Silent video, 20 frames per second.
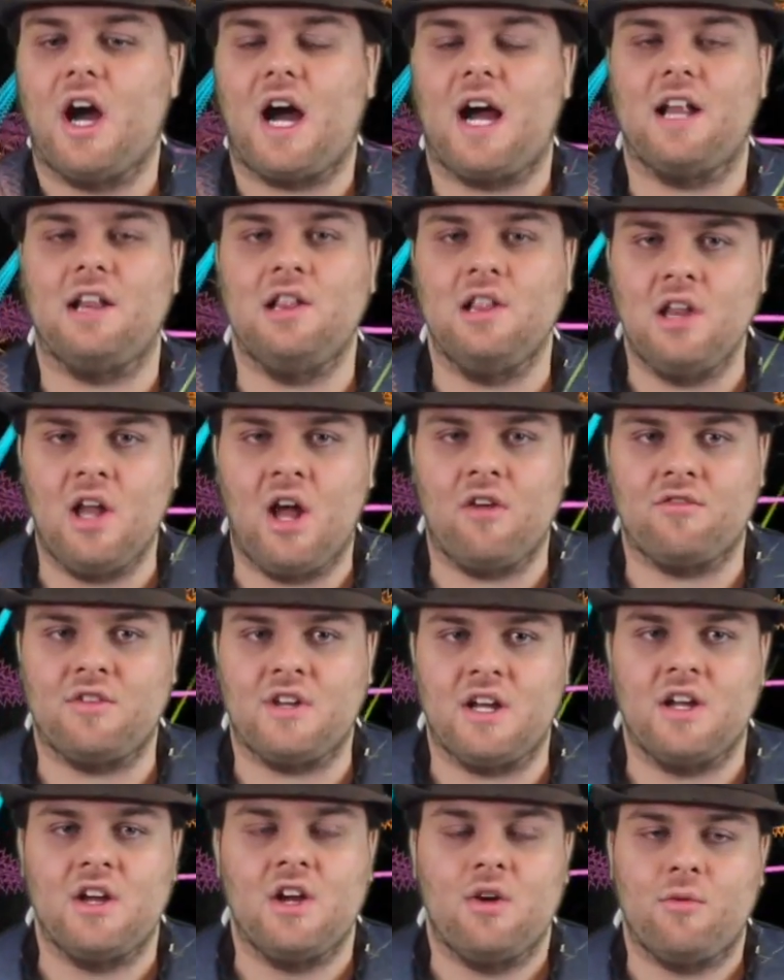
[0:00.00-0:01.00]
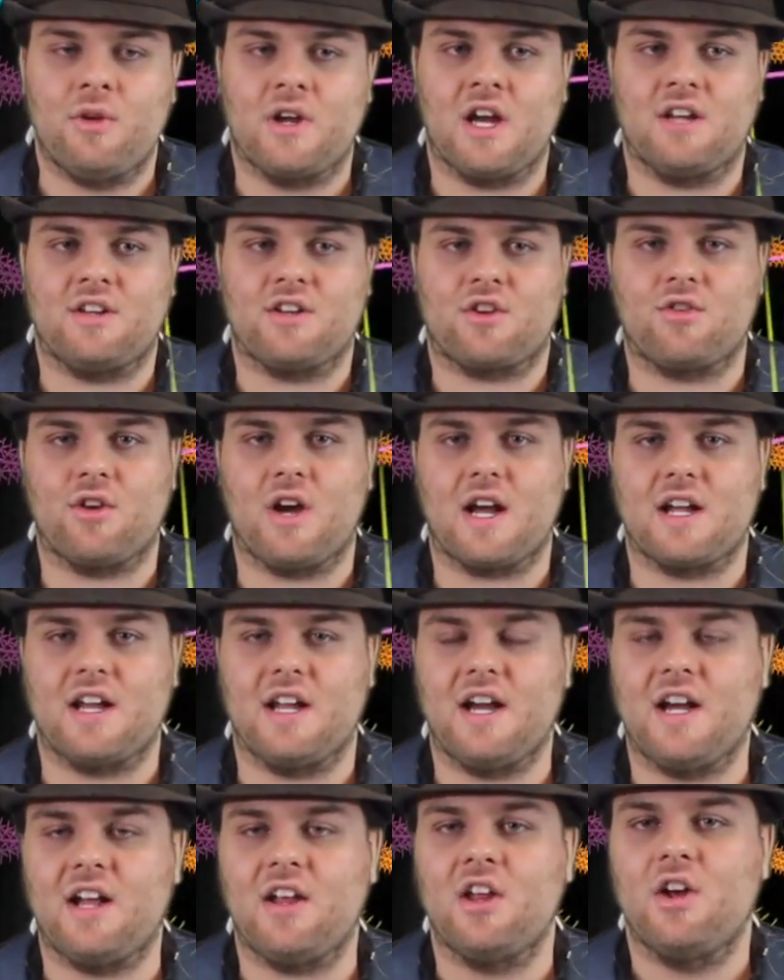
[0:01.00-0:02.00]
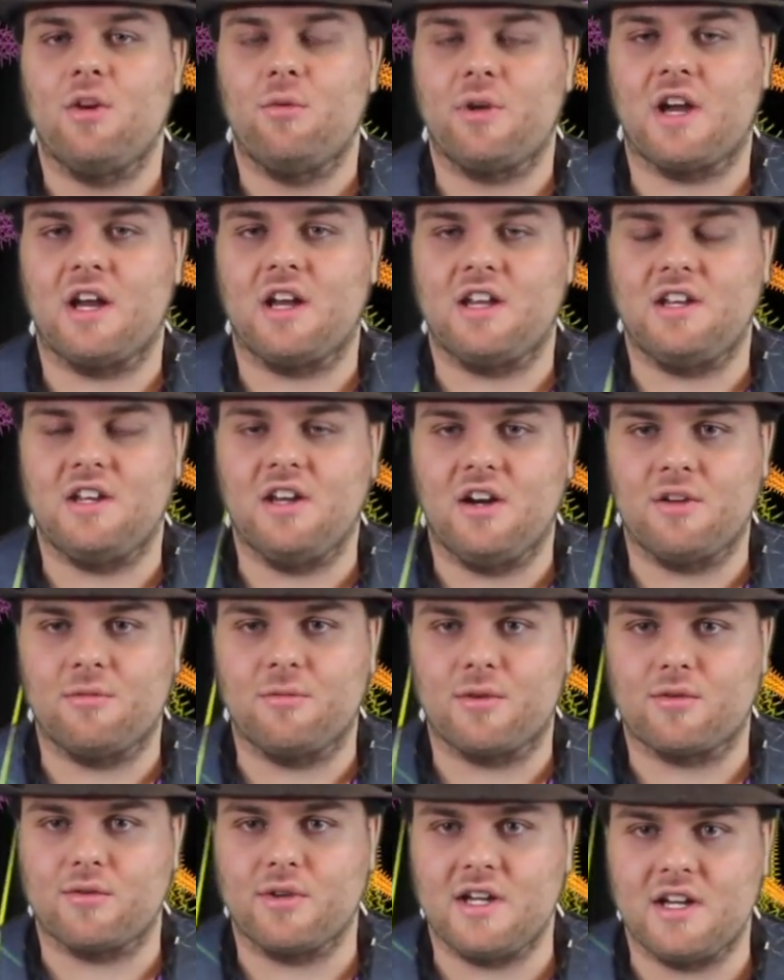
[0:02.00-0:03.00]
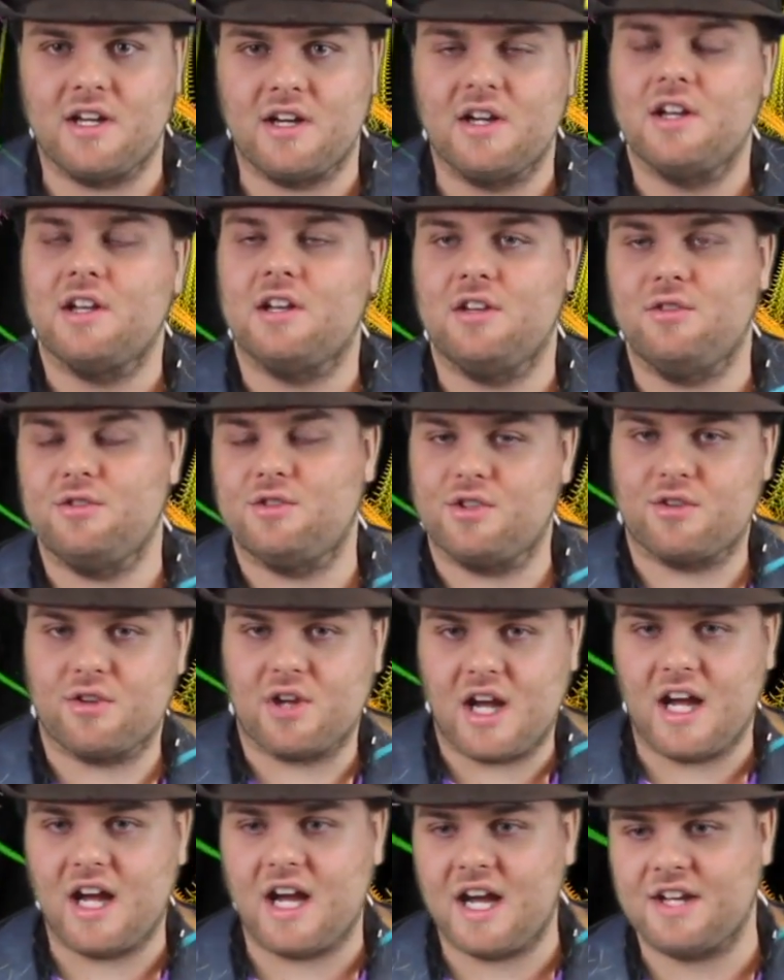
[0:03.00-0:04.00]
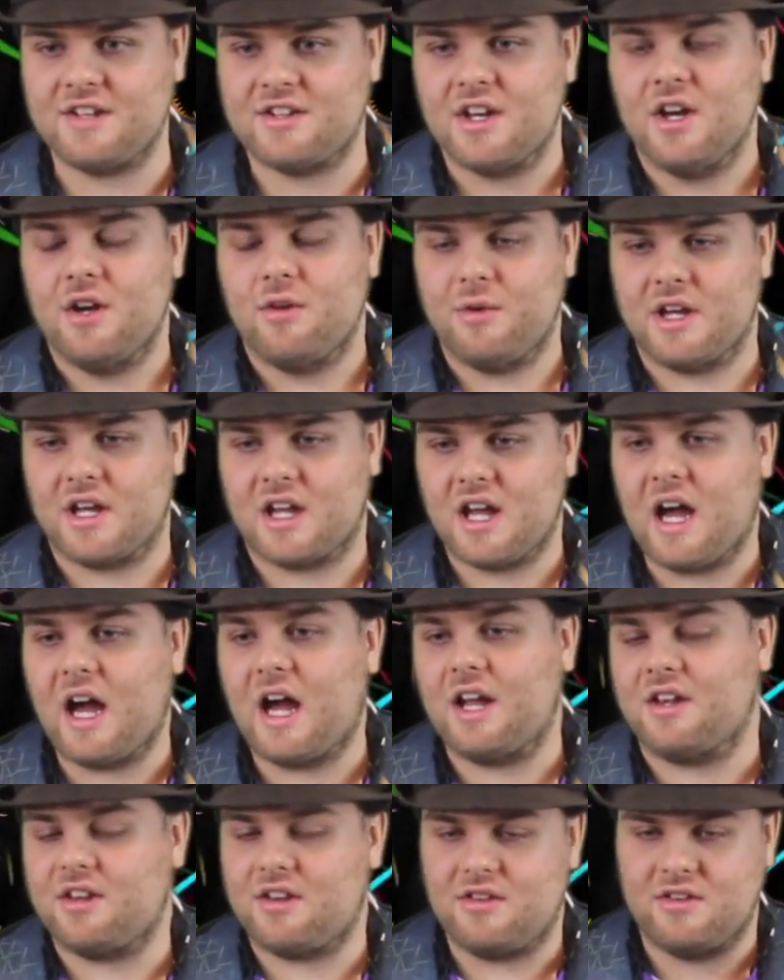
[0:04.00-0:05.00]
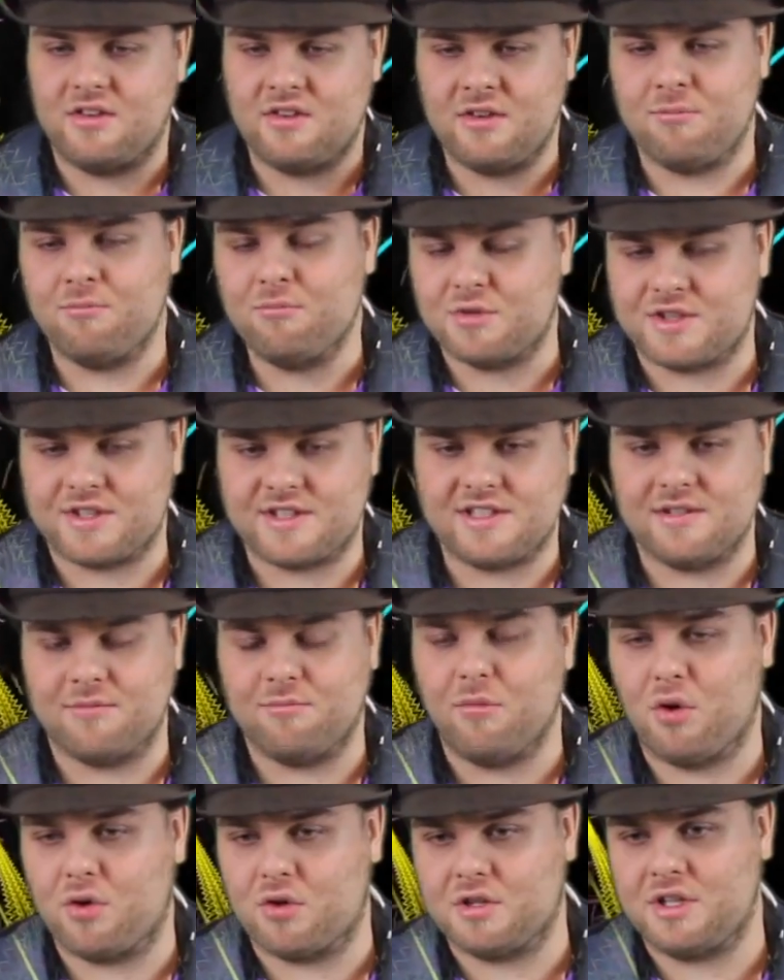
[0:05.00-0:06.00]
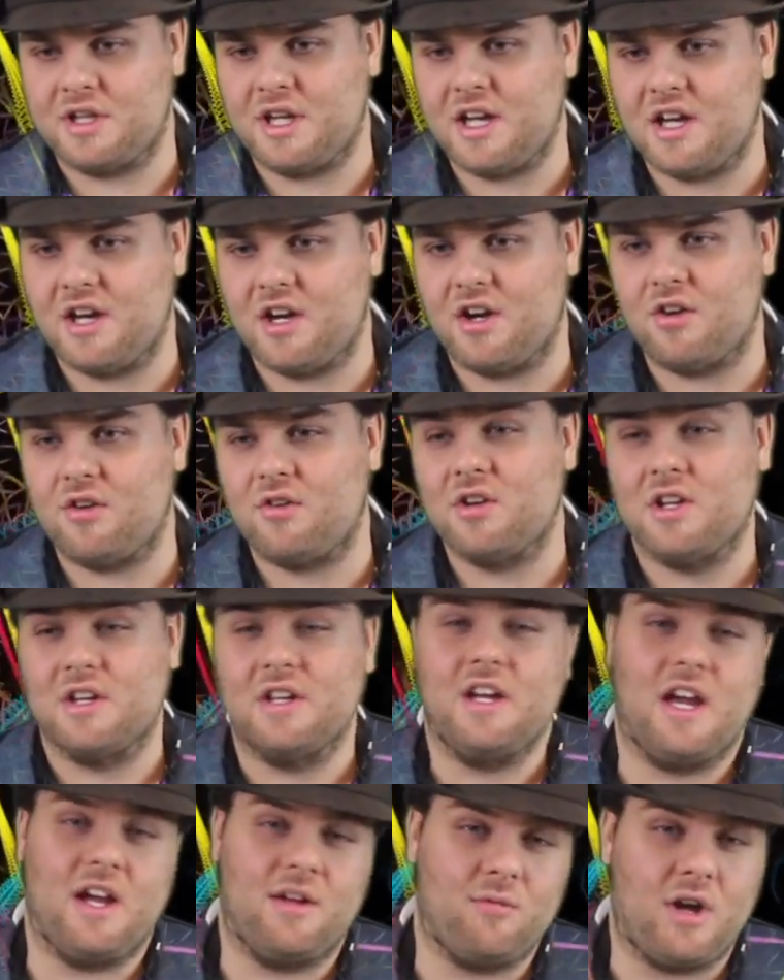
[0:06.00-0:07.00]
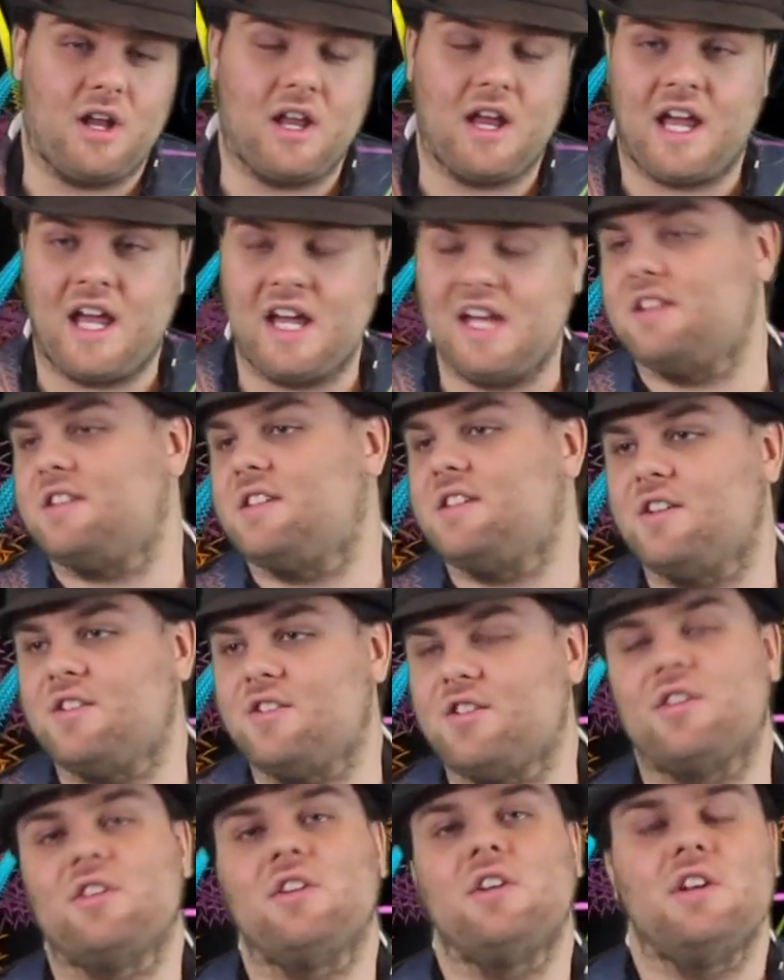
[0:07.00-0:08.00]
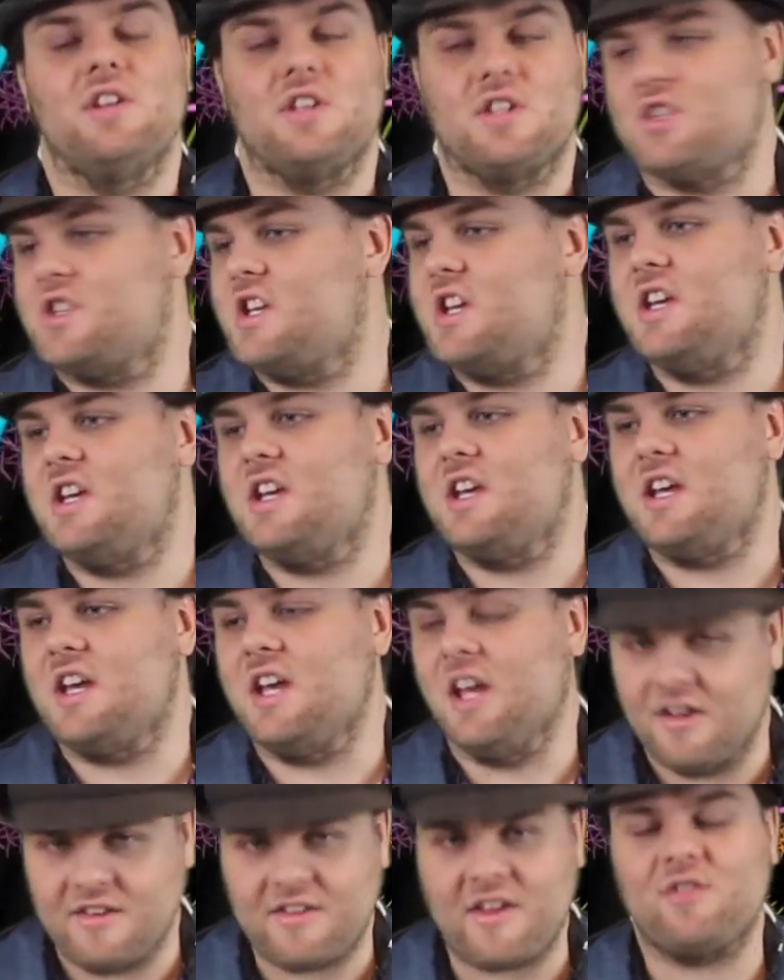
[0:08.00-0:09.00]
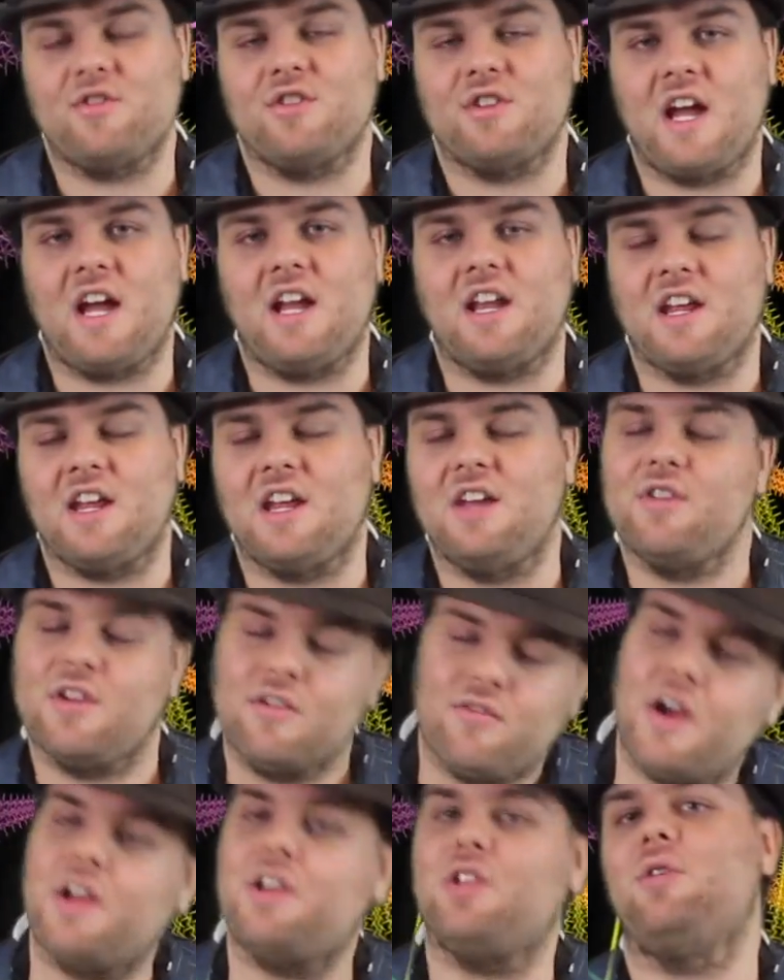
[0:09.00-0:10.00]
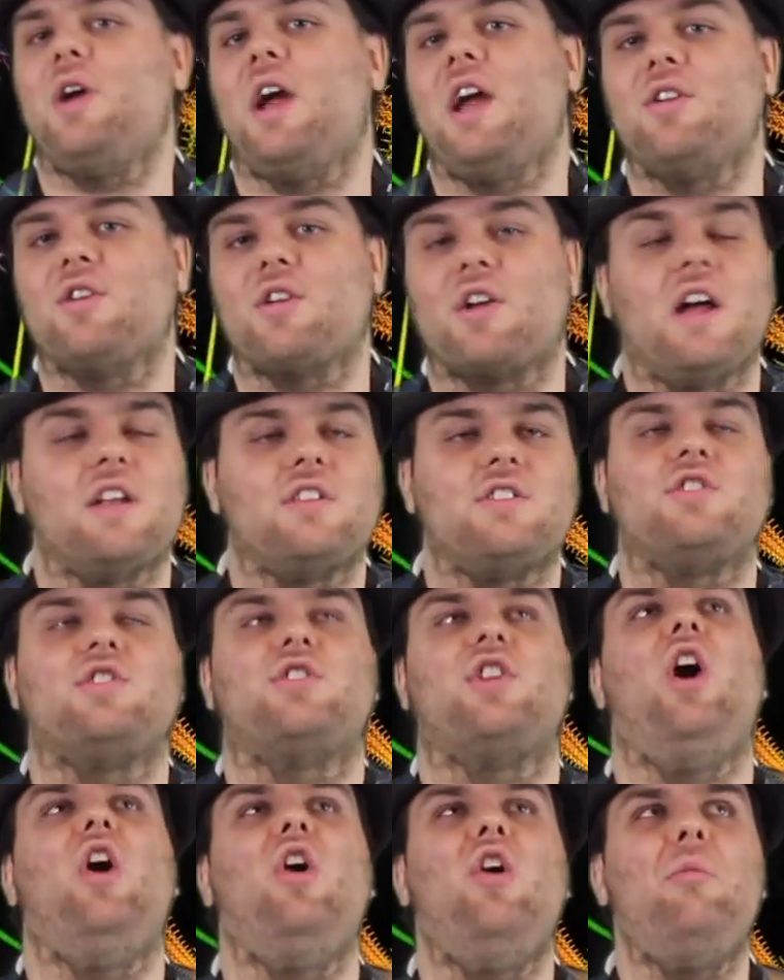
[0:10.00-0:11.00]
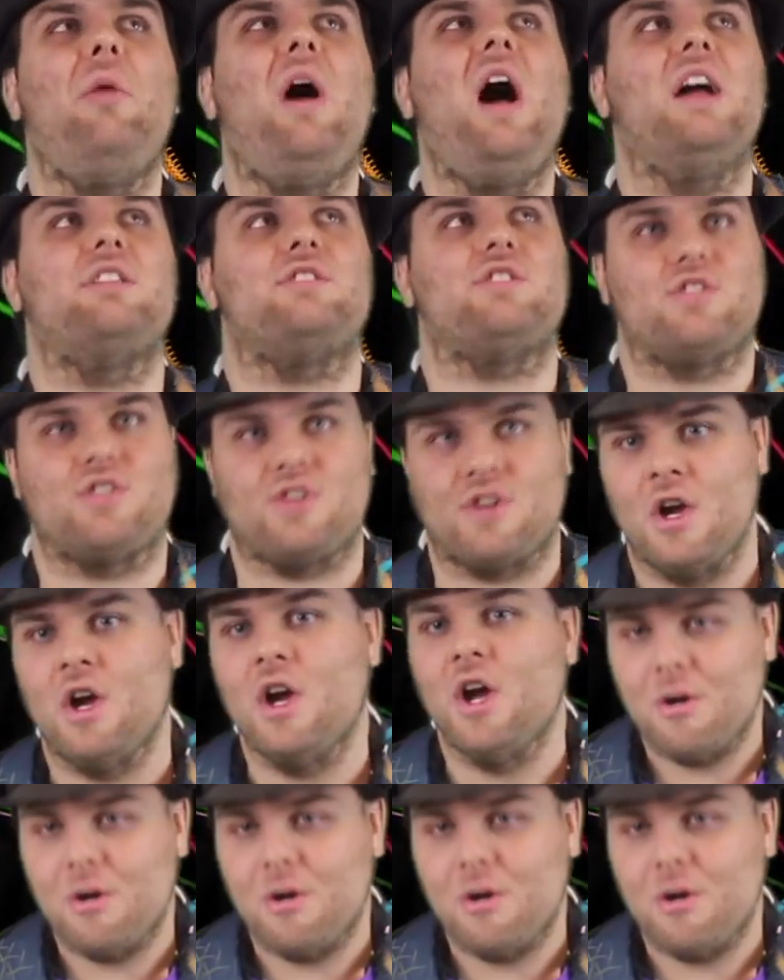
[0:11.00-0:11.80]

I loved it. We got the crocodile. We got a young Maria losing her eyes. We got mm, some more Neo. And while I hate Cinder, she is entertaining, even if I do hate her guts so much.